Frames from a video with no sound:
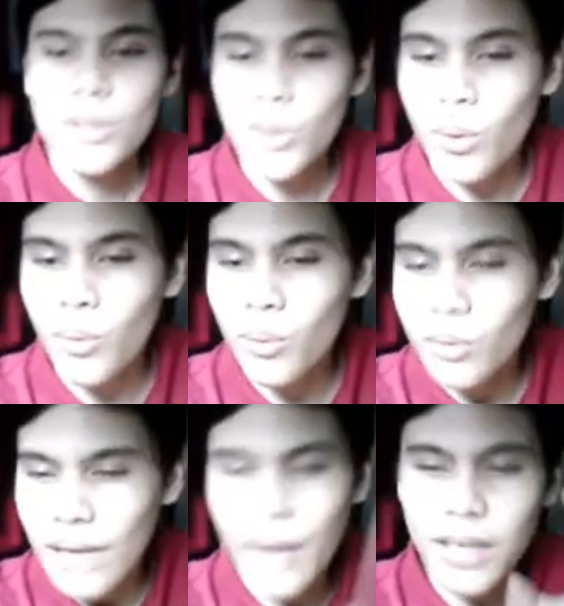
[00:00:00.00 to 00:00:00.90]
So
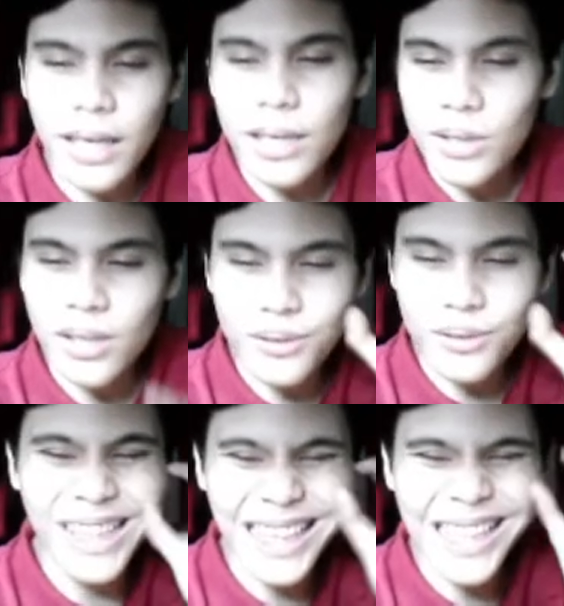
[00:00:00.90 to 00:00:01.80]
now we're getting to the
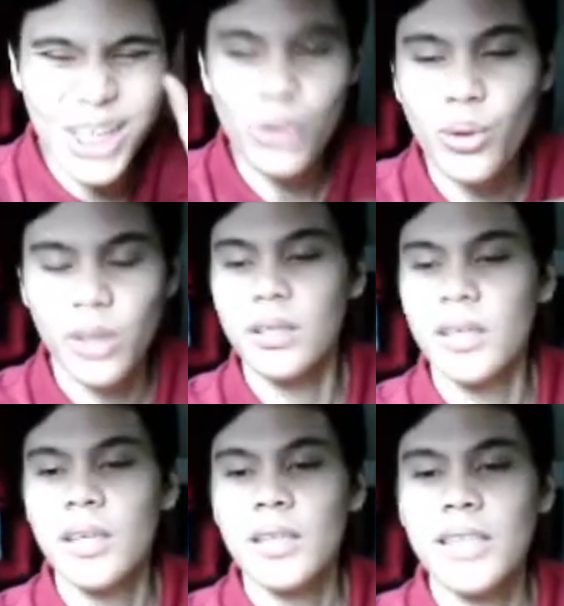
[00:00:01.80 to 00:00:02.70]
really short
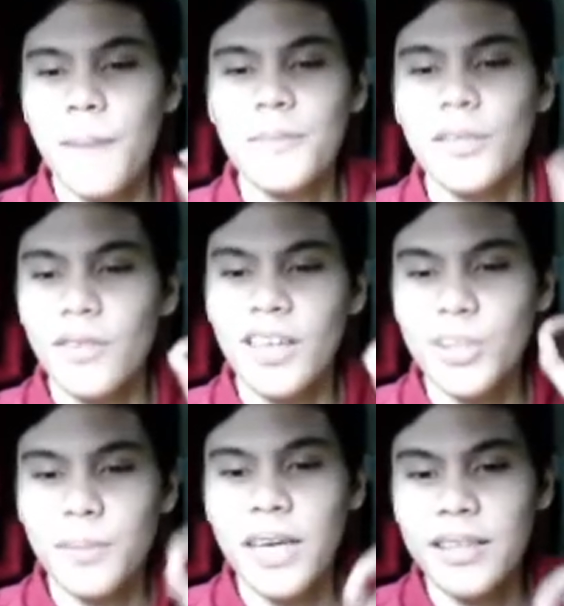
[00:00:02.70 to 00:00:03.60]
types of
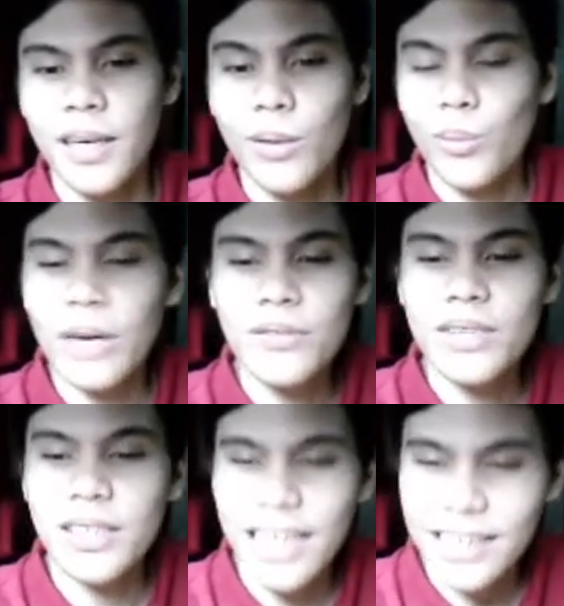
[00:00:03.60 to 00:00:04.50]
electromagnetic
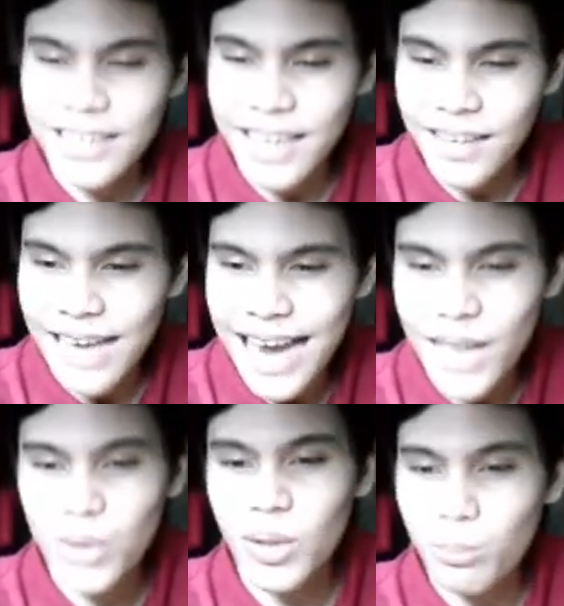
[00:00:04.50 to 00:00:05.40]
waves that can
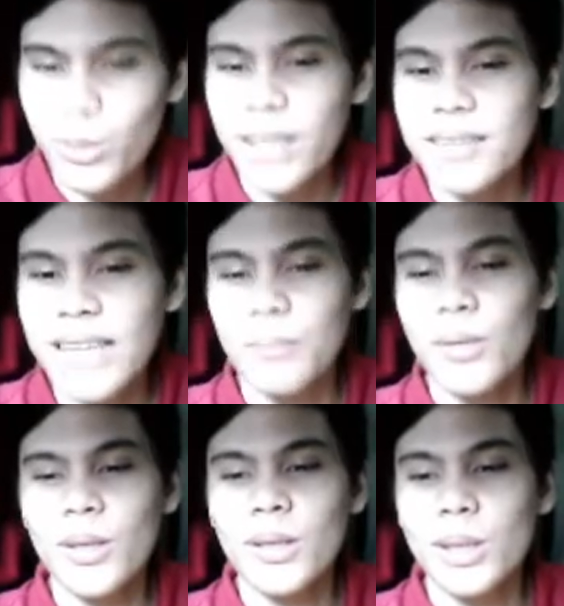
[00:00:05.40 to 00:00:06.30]
actually break
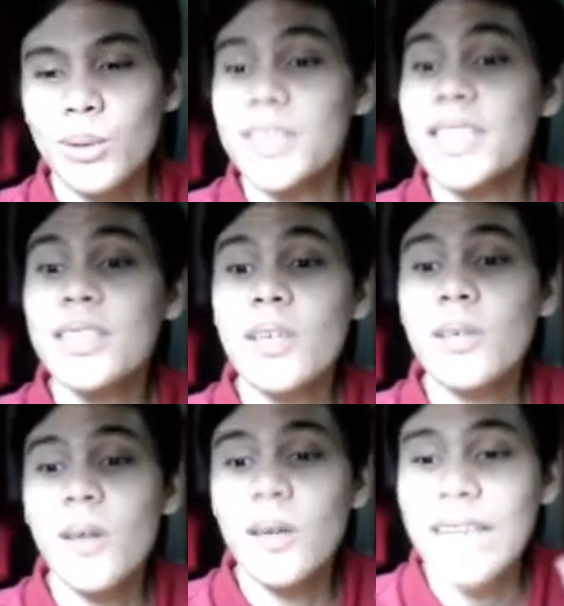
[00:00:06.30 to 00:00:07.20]
down molecules. These
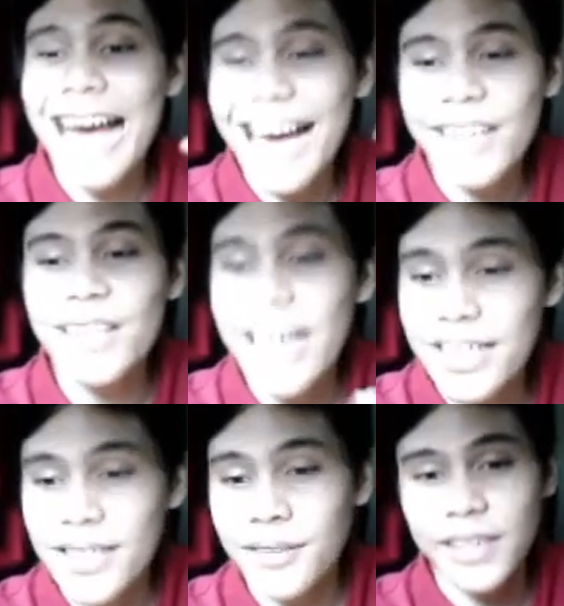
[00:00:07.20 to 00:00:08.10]
are called
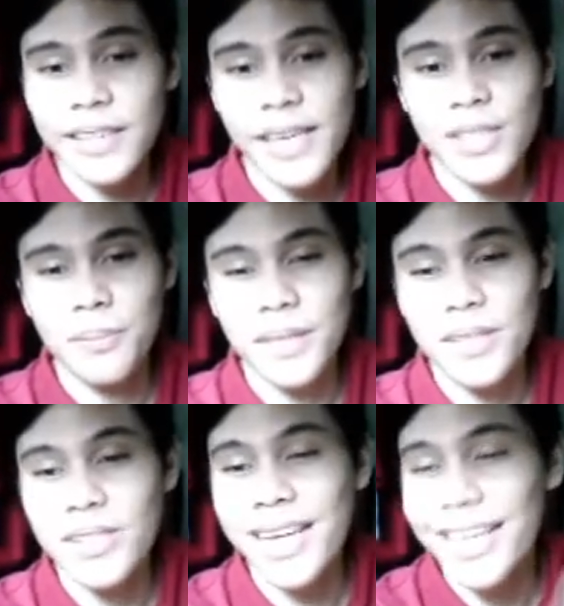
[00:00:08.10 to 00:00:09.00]
ionized radiation
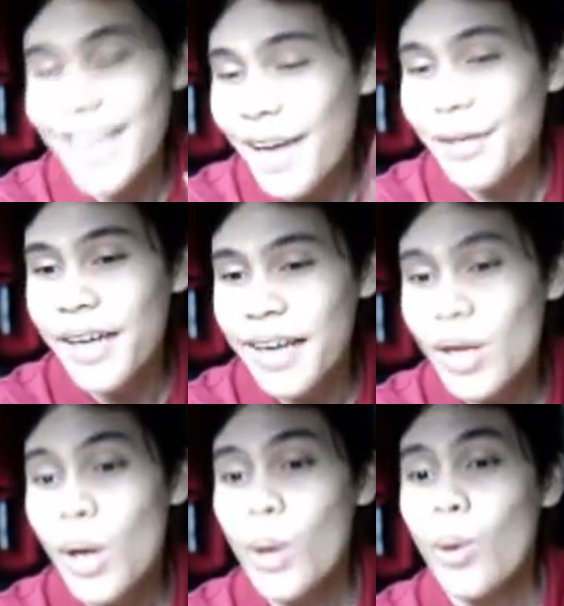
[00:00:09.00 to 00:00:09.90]
because they can ionize
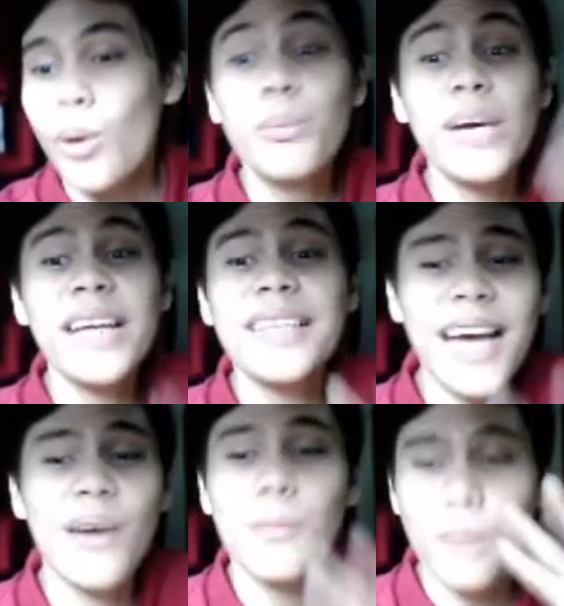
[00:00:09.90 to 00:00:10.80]
or break
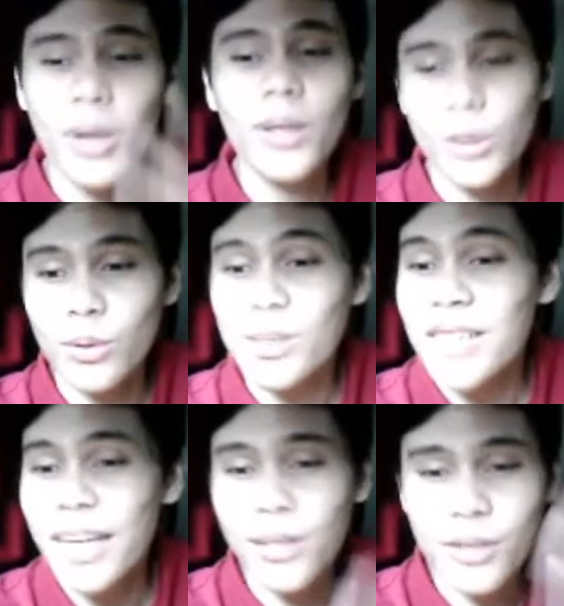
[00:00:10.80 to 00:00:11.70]
down molecules
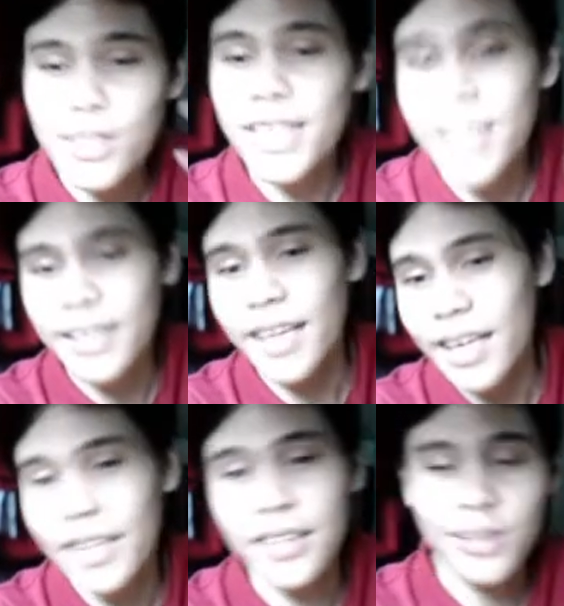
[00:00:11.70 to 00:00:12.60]
like your
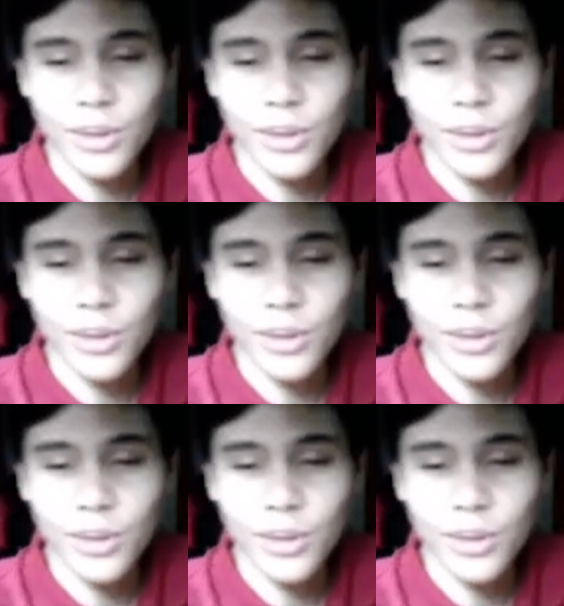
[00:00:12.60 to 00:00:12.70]
DNA.